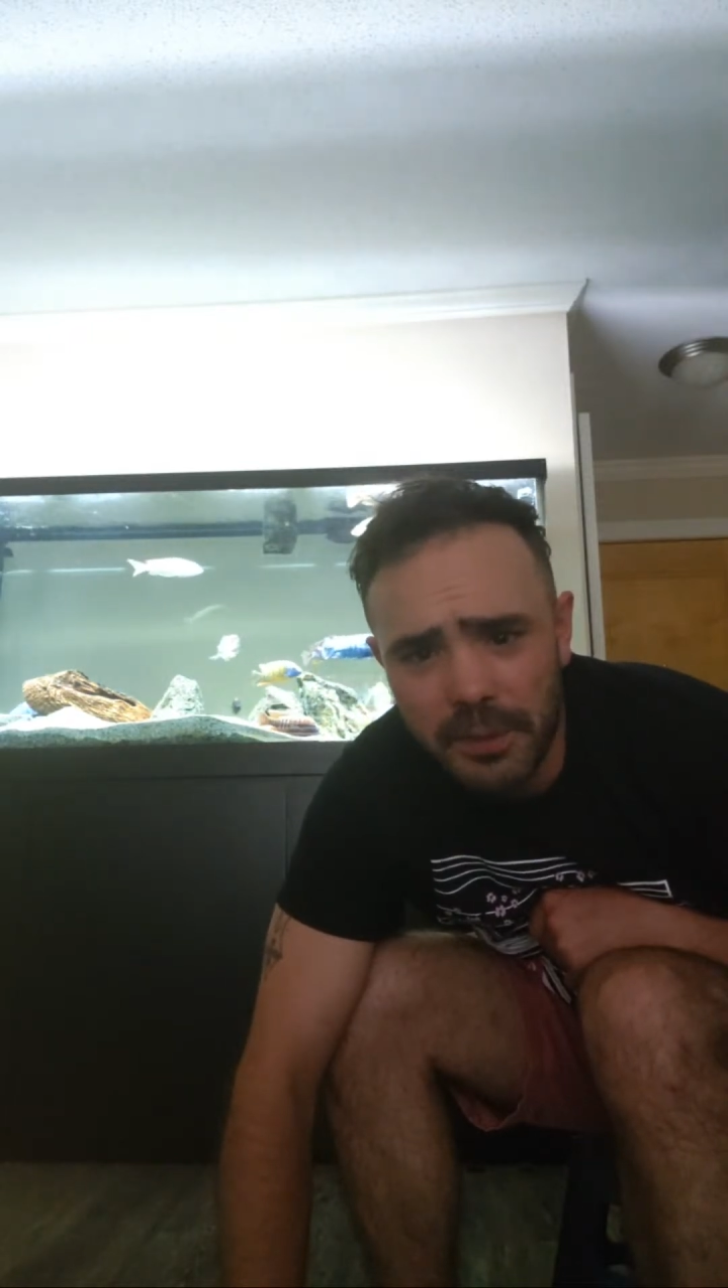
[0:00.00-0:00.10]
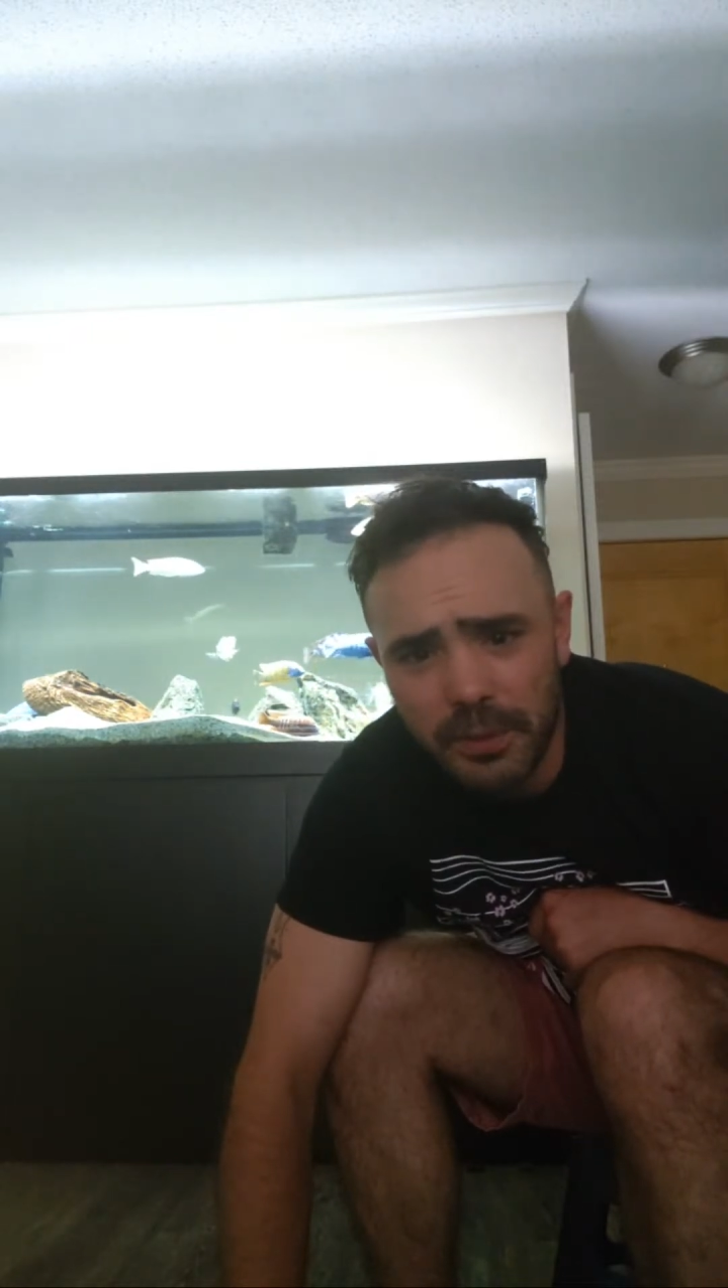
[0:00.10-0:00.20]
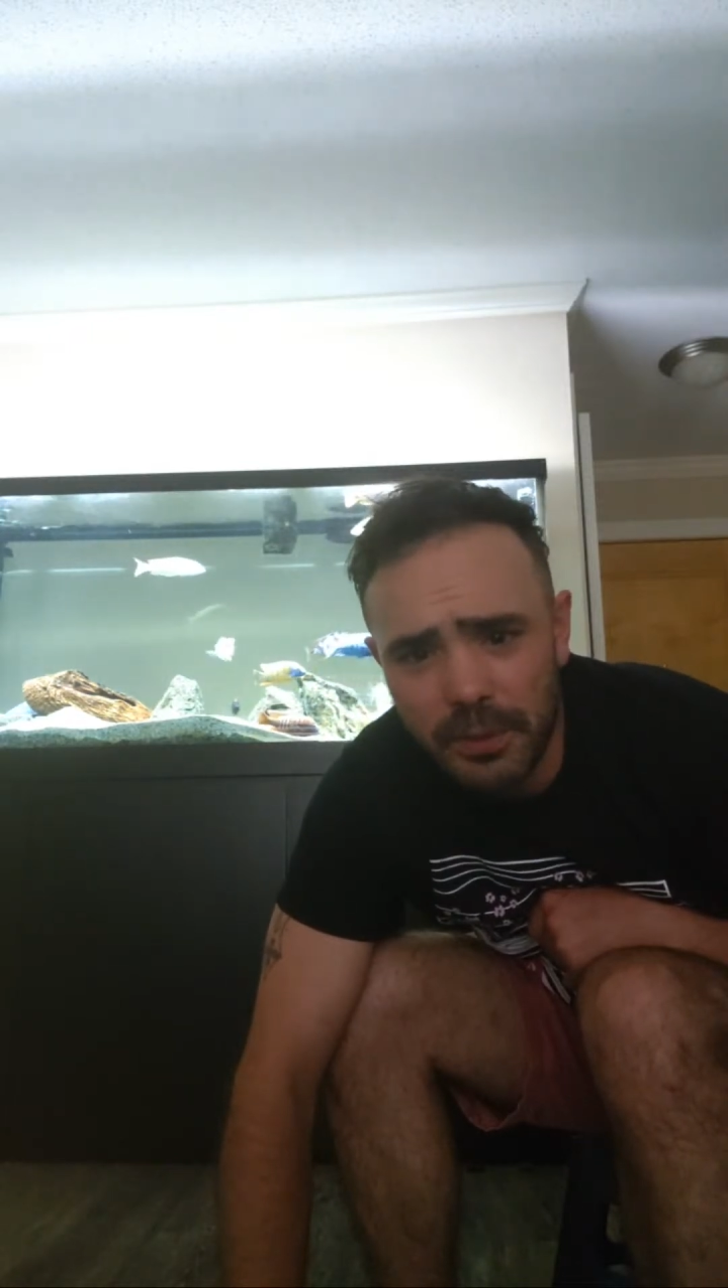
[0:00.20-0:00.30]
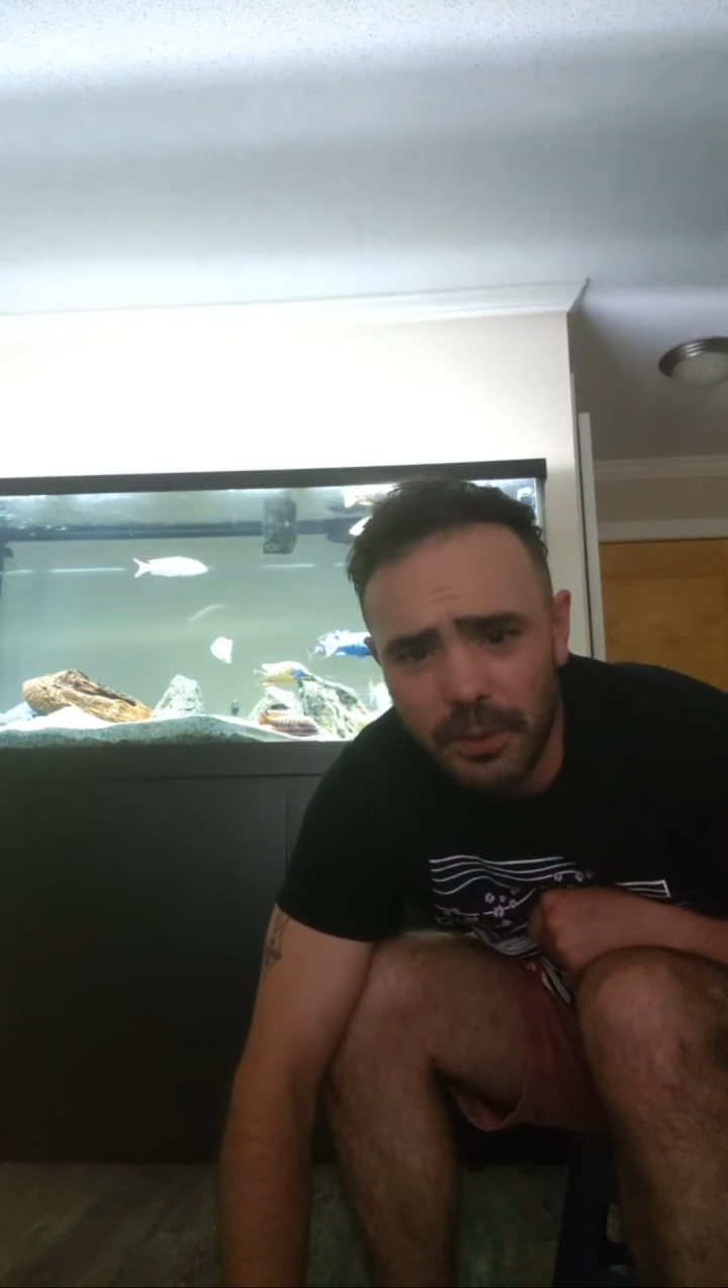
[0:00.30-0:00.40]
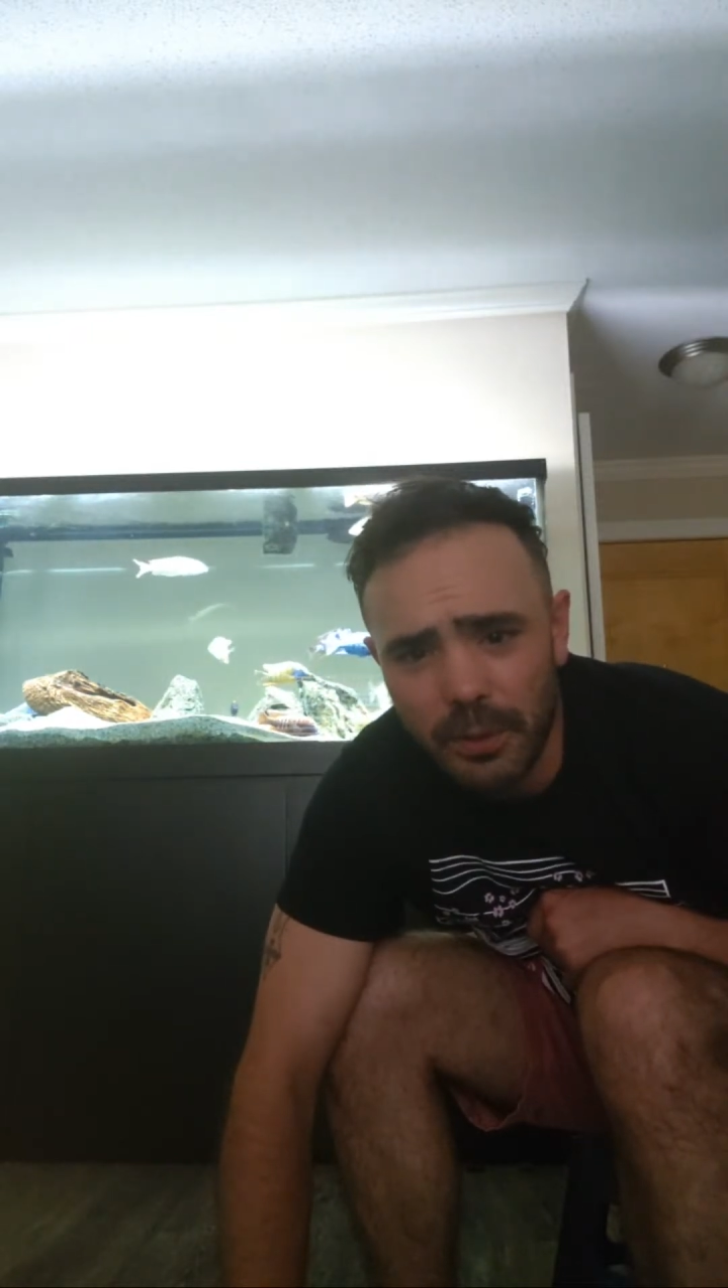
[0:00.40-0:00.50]
are
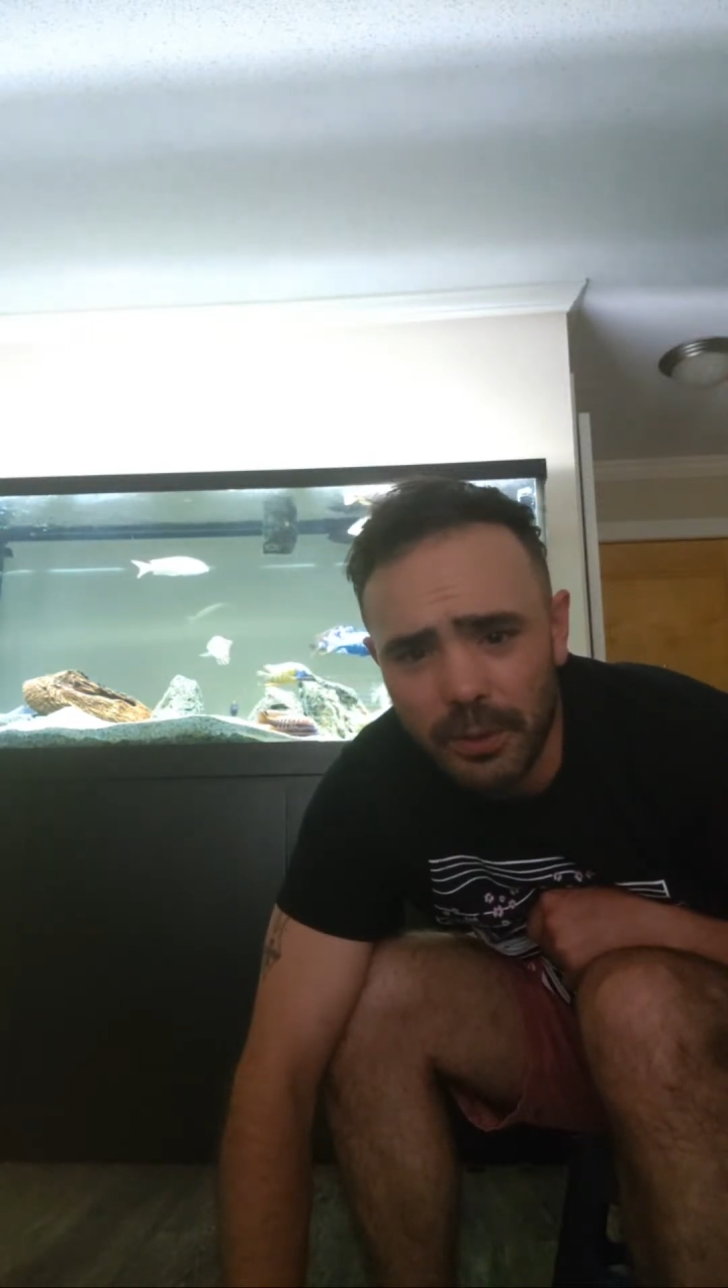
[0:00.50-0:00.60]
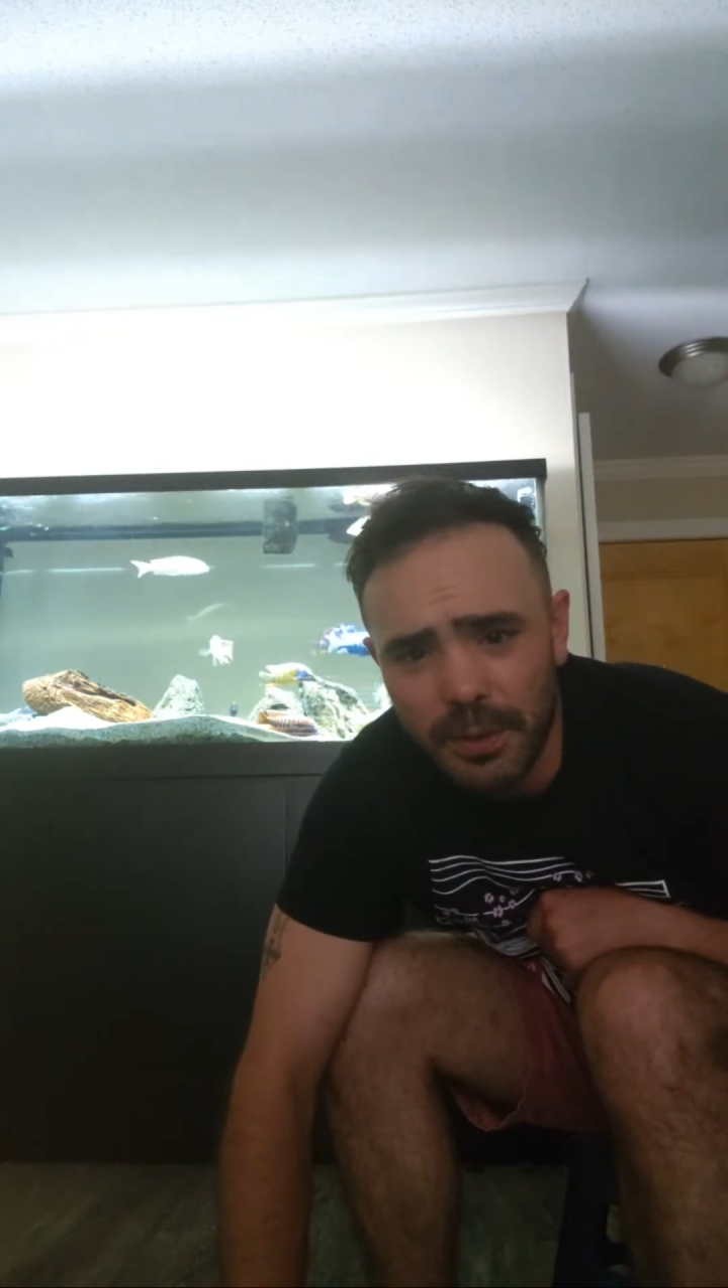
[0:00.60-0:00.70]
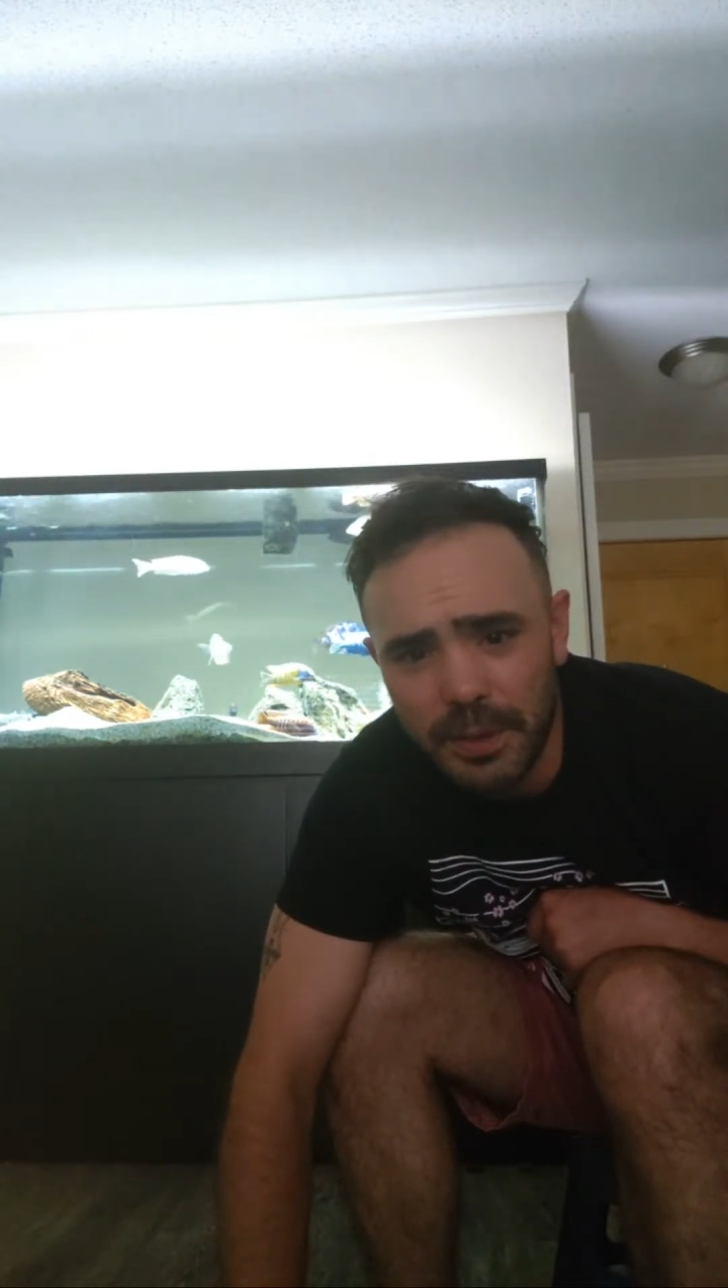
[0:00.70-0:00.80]
you currently